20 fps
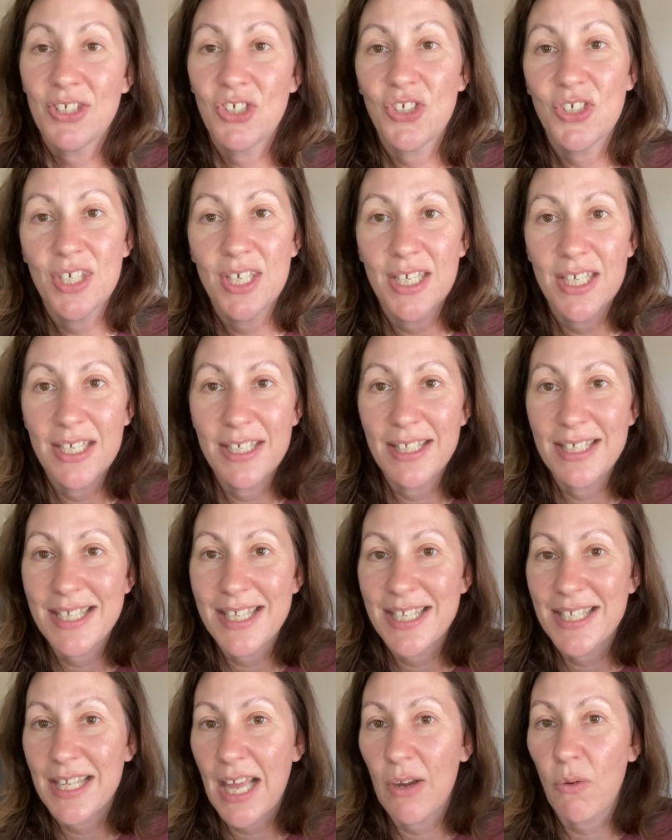This
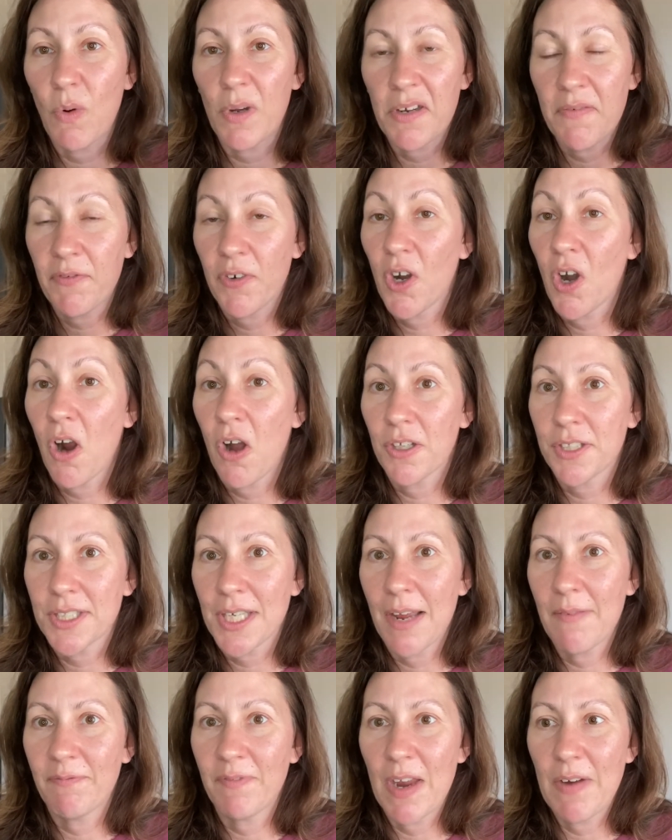is one of her
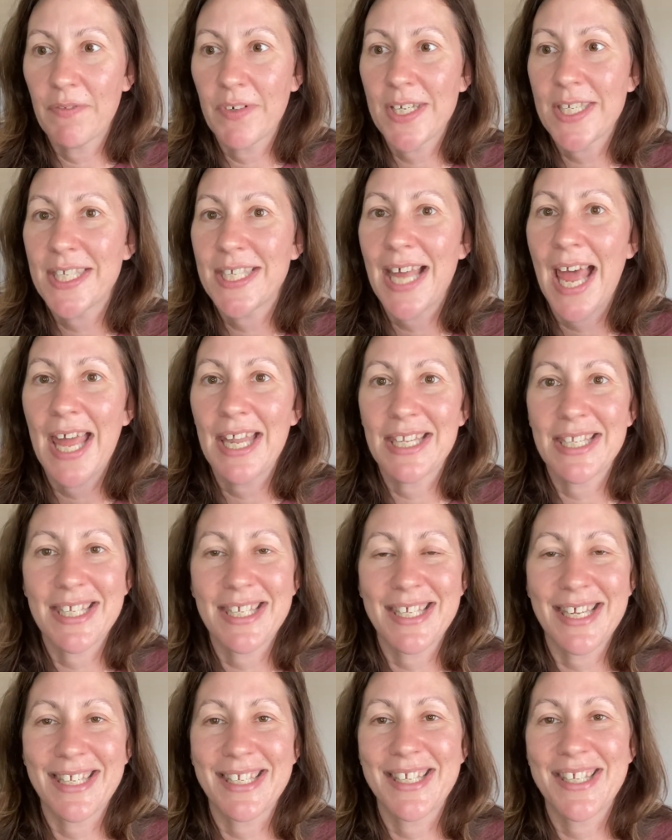all-time favorite
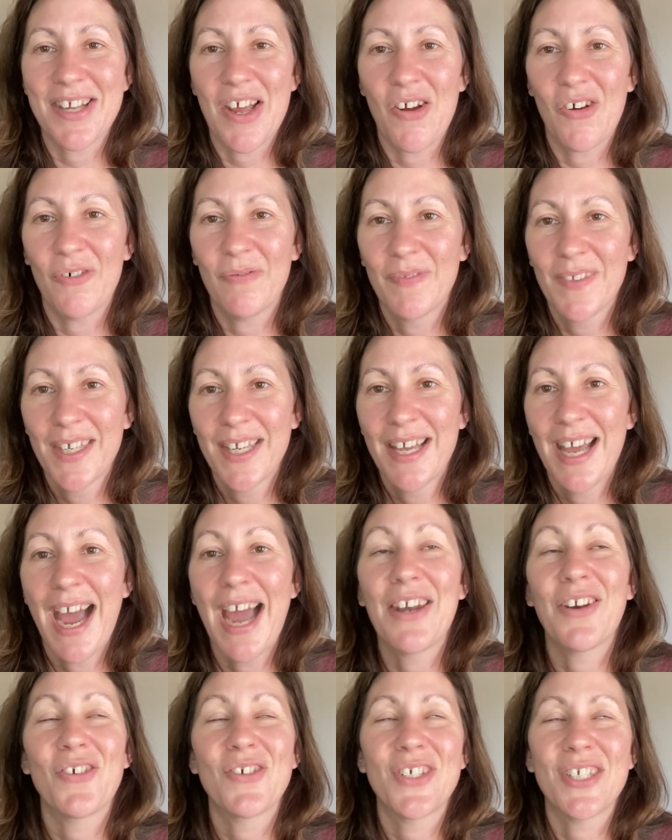scents. And so I
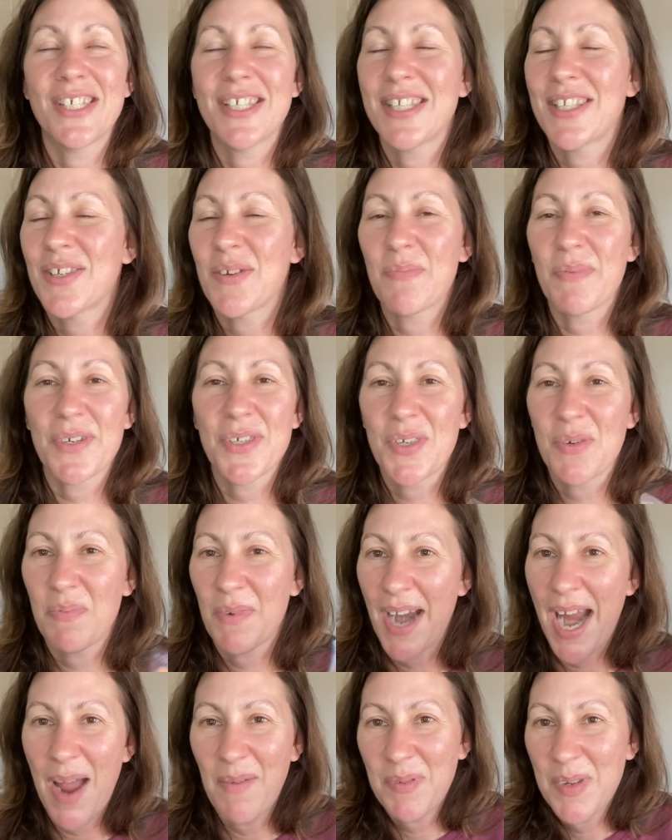know she's super, super
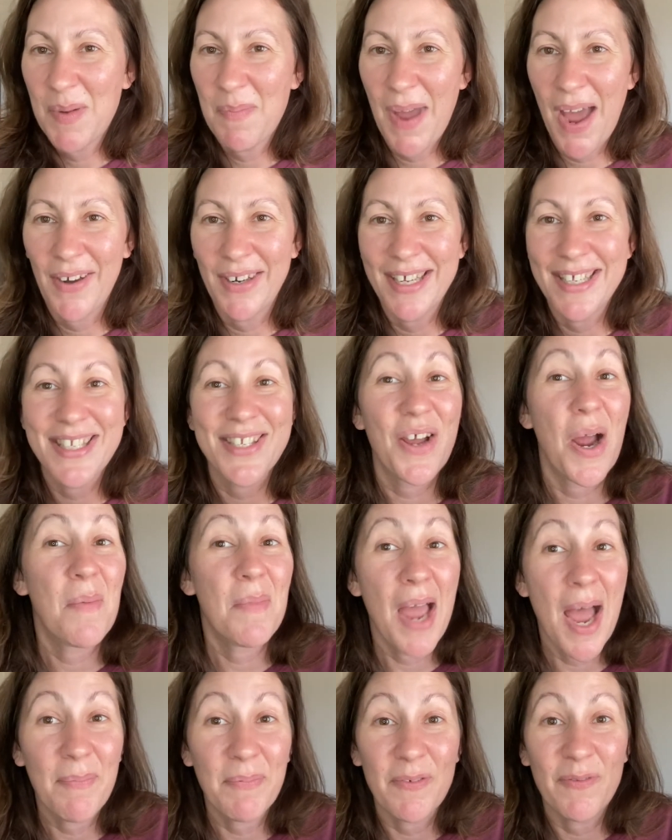happy about it. So I'm
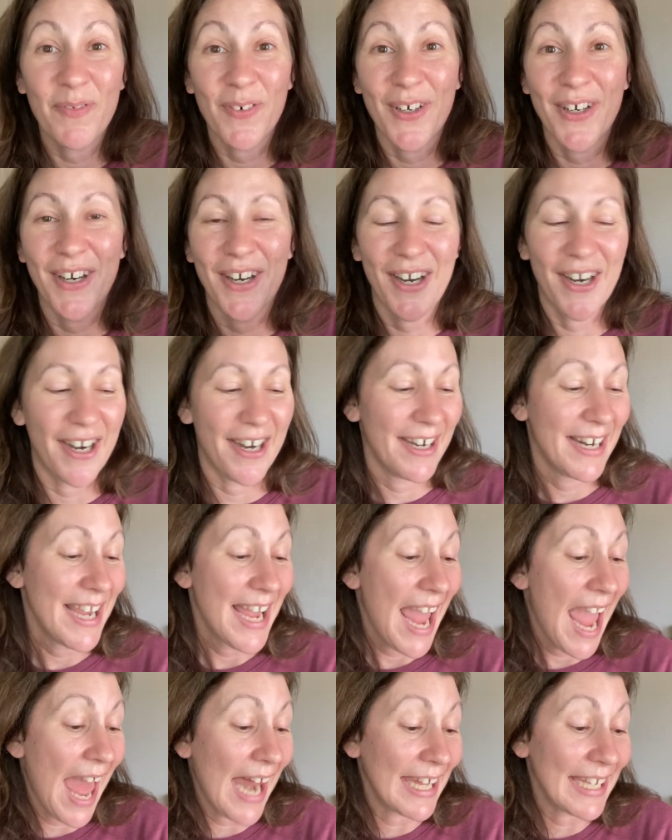happy for her.
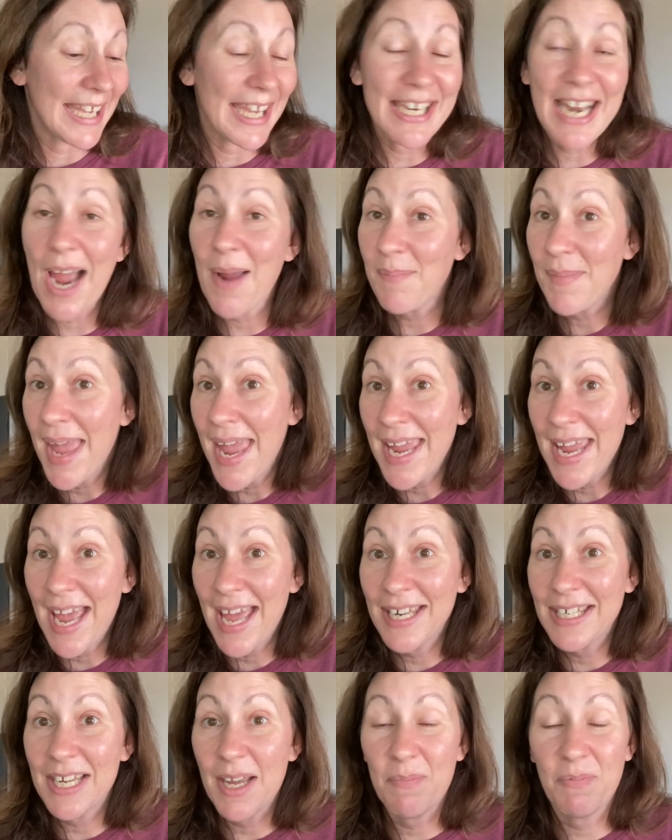And again, I may
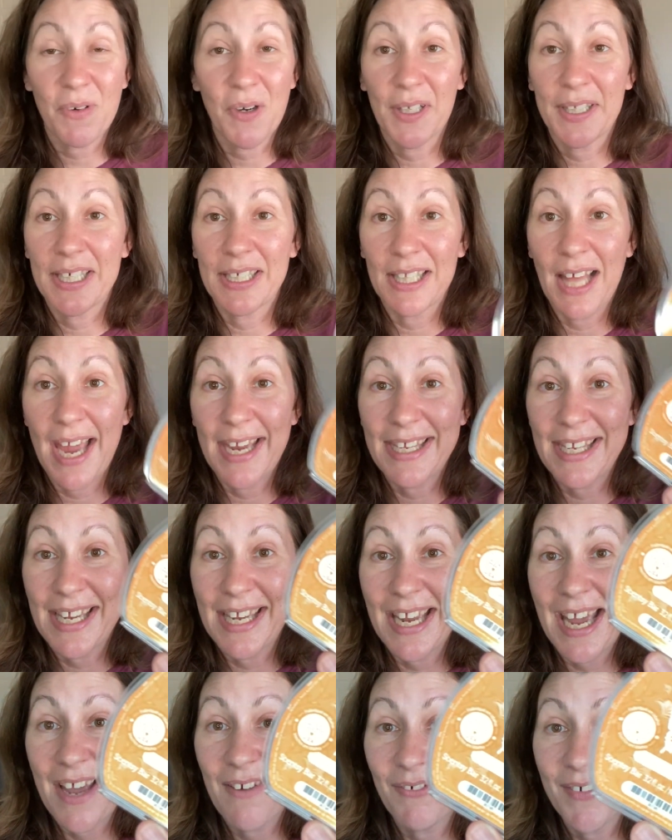end up really liking it.